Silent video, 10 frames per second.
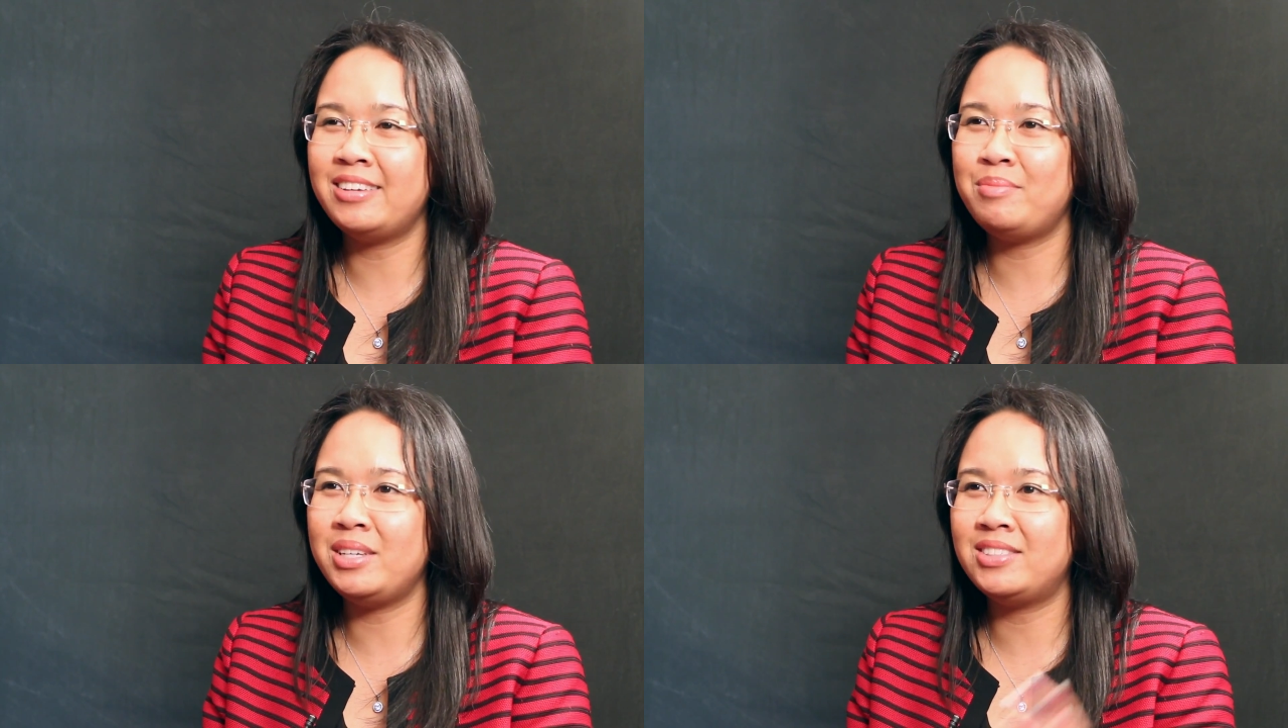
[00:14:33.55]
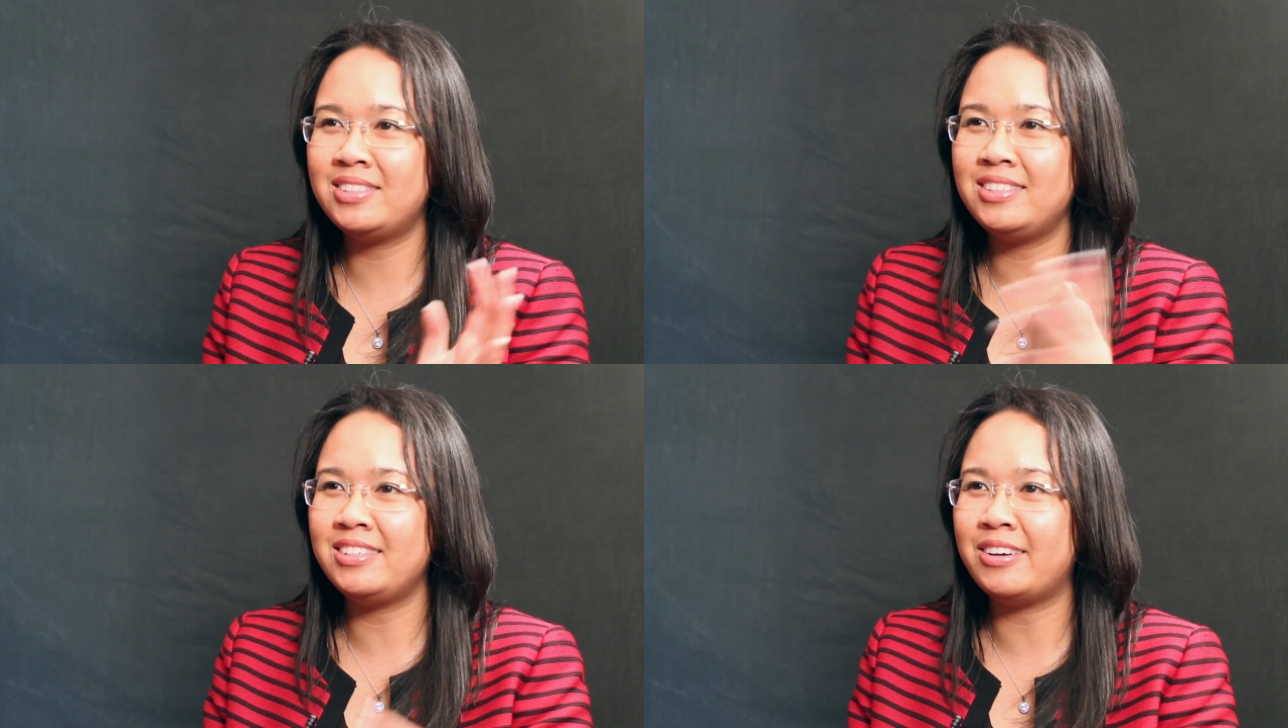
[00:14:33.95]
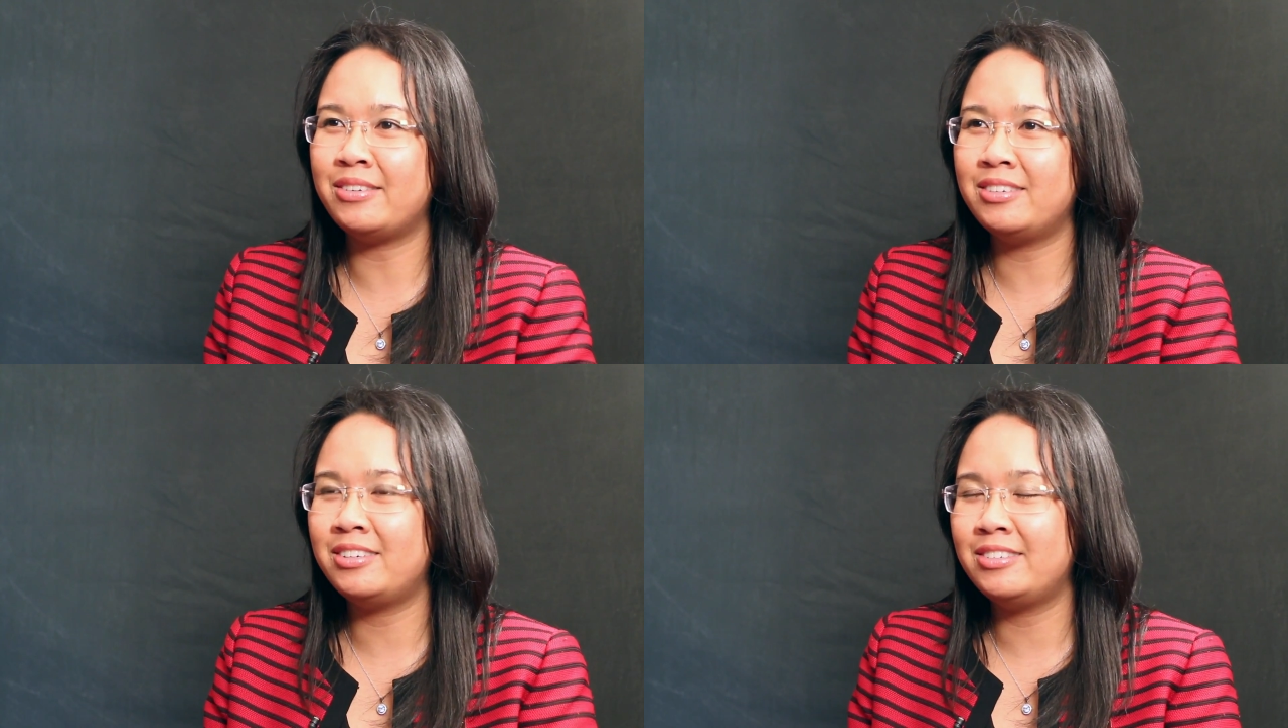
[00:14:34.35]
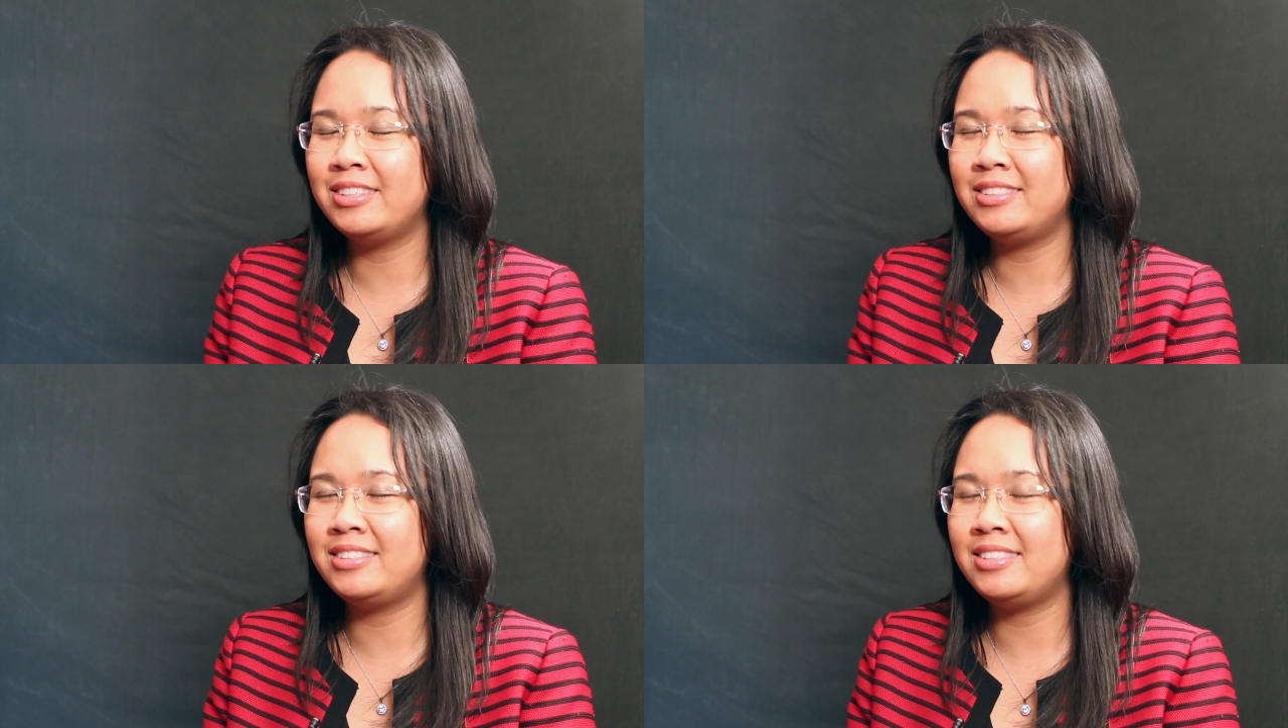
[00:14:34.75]
It could be just,
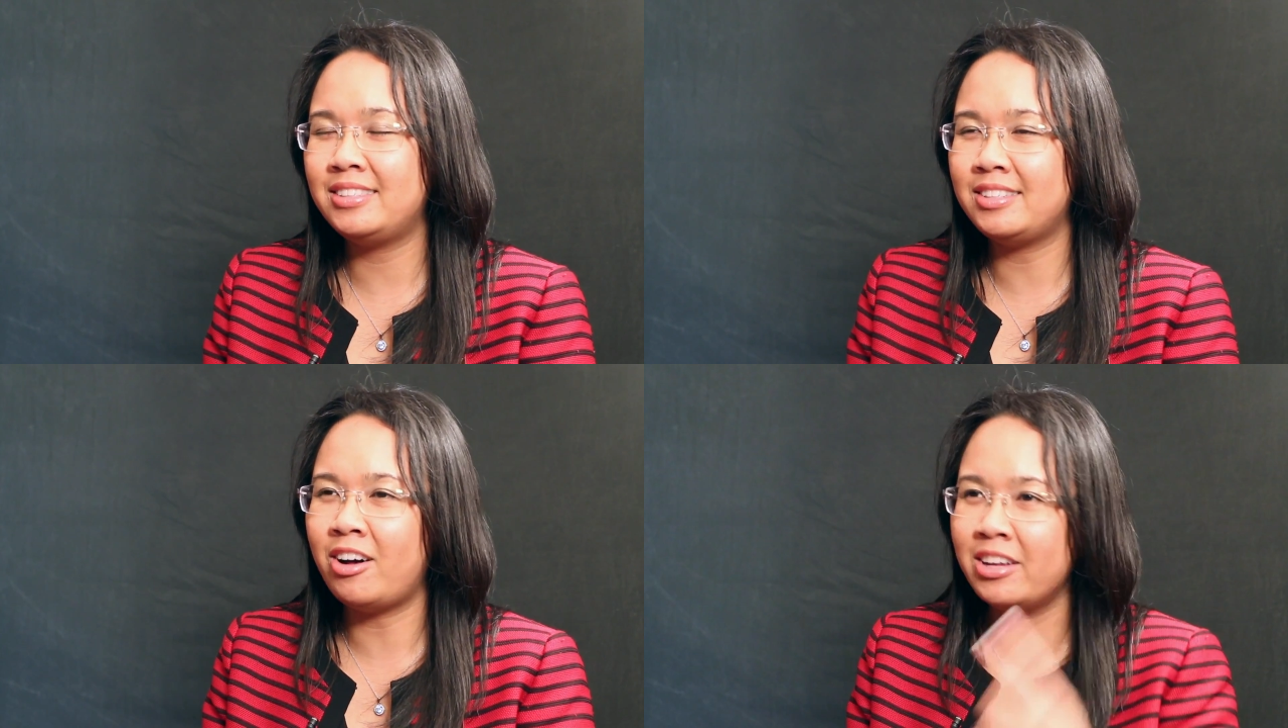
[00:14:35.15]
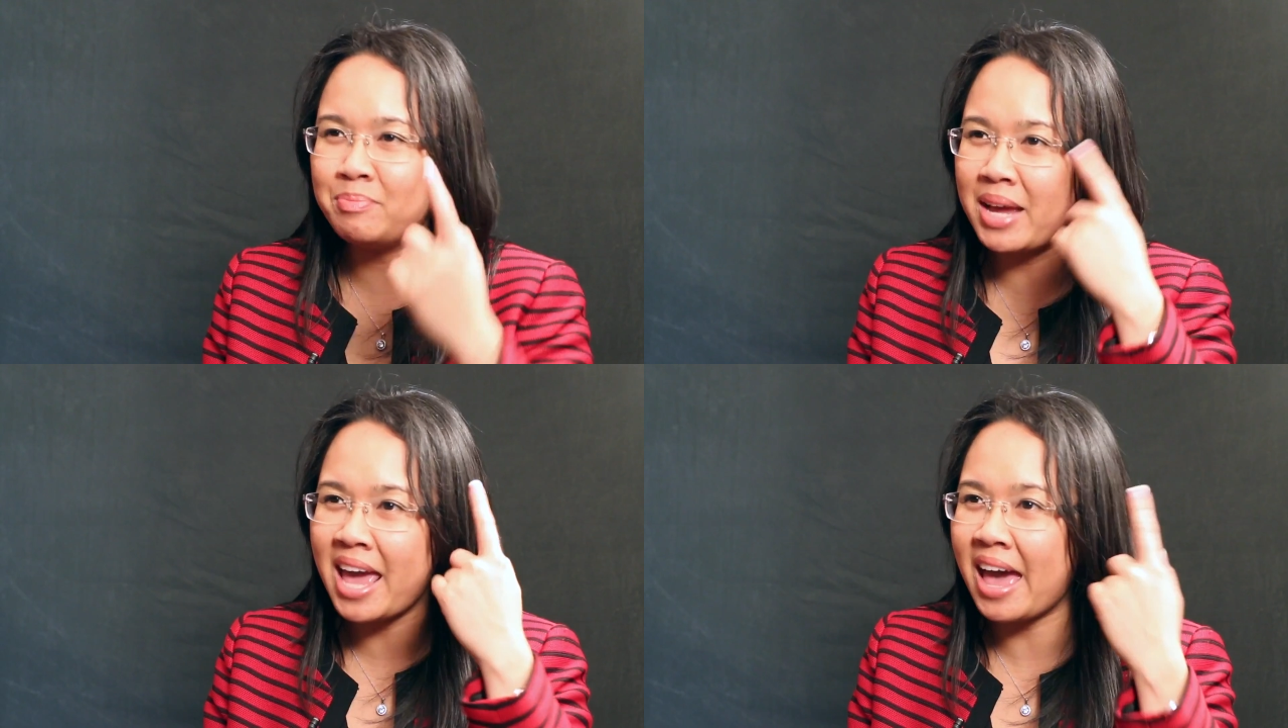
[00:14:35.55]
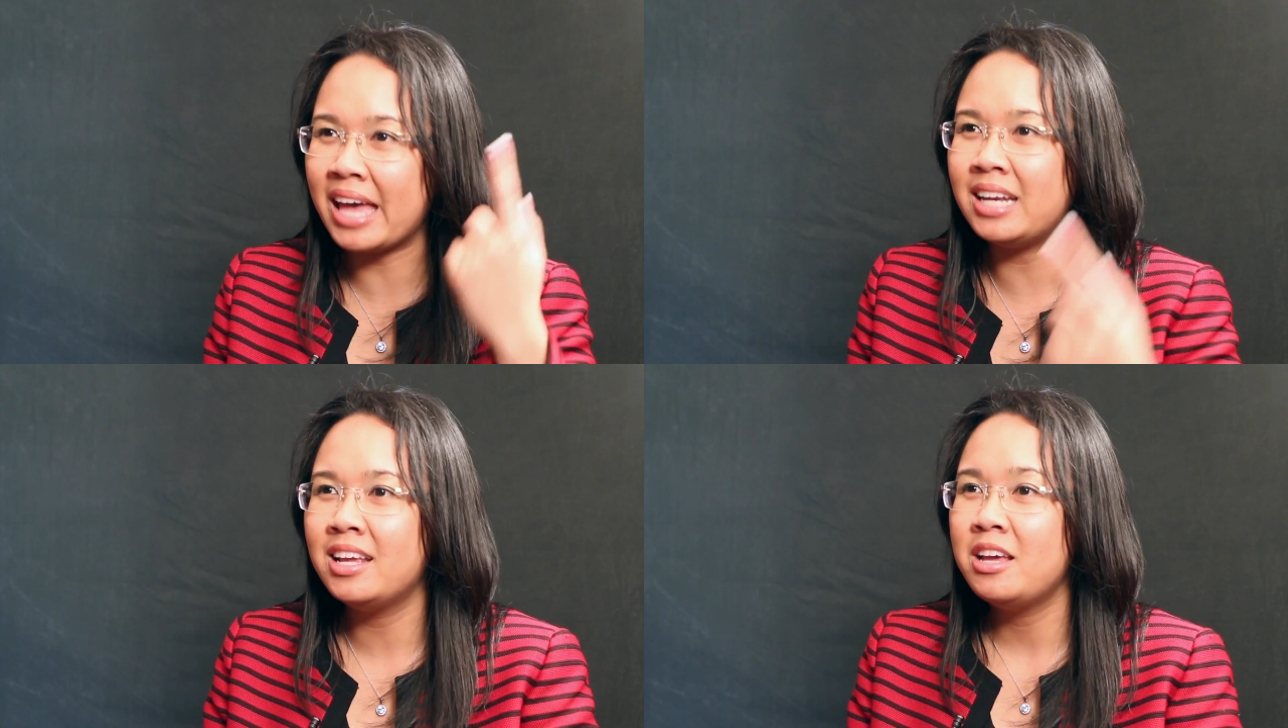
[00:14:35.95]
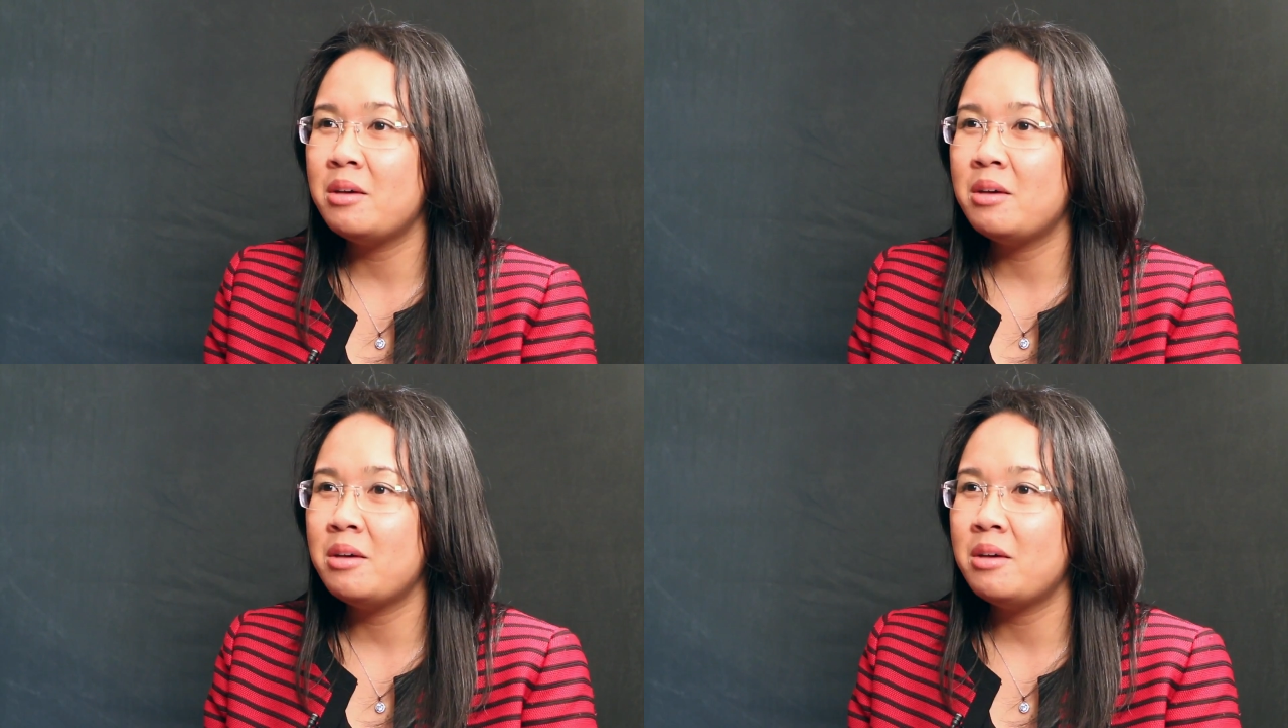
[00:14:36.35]
it's all in my head.